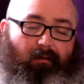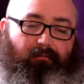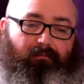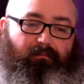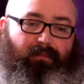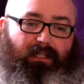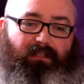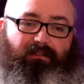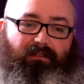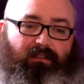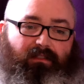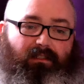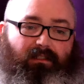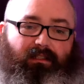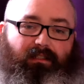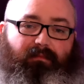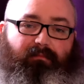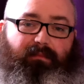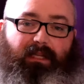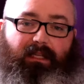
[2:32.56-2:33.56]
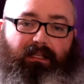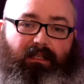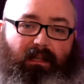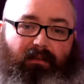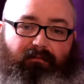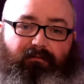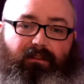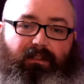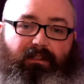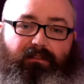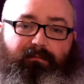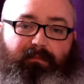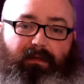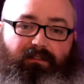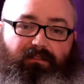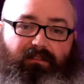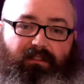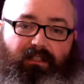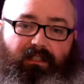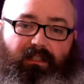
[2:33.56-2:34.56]
Basically, big Netflix
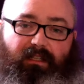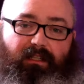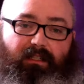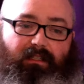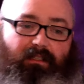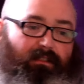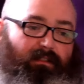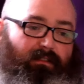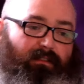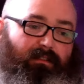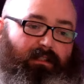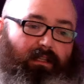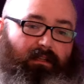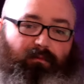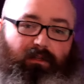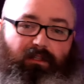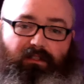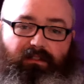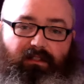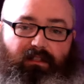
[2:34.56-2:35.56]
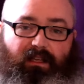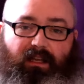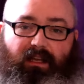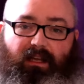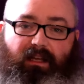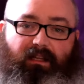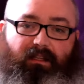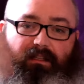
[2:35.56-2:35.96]
budget. They wanted to get, you